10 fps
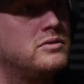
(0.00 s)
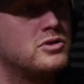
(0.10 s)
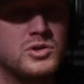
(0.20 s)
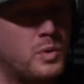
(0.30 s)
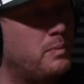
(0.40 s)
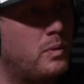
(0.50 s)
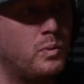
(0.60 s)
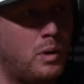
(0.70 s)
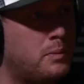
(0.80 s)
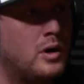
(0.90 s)
Just one
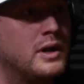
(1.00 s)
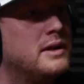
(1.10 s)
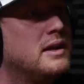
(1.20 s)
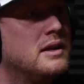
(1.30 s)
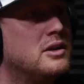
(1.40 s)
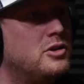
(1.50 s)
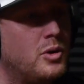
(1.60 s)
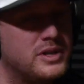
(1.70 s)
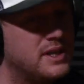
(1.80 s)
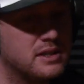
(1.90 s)
morning,
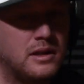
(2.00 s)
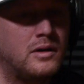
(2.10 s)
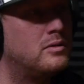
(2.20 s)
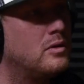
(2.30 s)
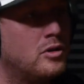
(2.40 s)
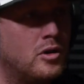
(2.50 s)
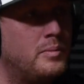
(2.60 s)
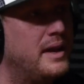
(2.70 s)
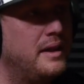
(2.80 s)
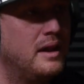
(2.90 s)
do a 6 o'clock run, come in,